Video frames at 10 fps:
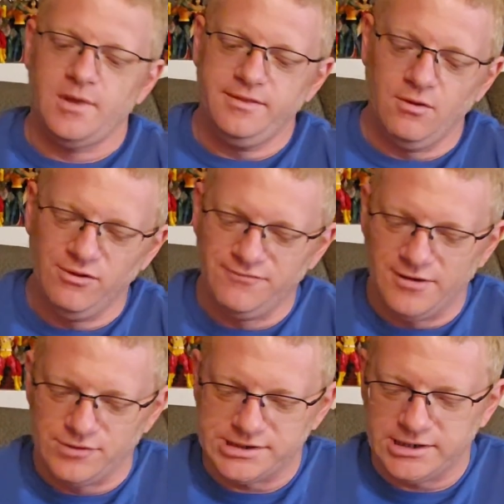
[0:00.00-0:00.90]
that we've
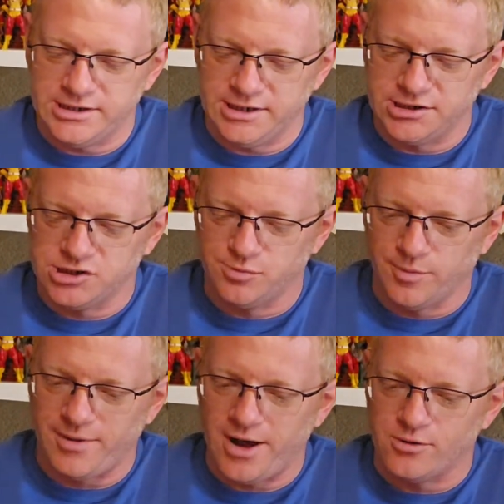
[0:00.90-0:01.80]
never seen in
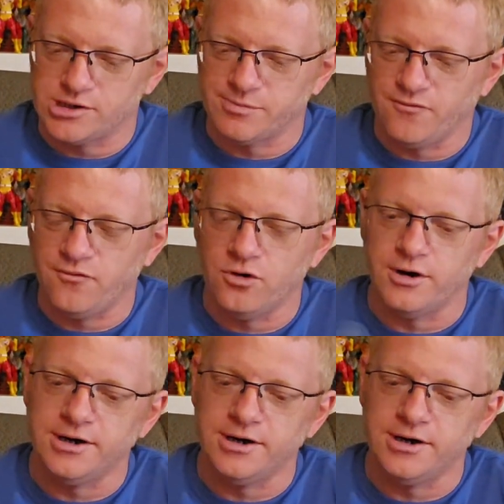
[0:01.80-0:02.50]
Superpowers before.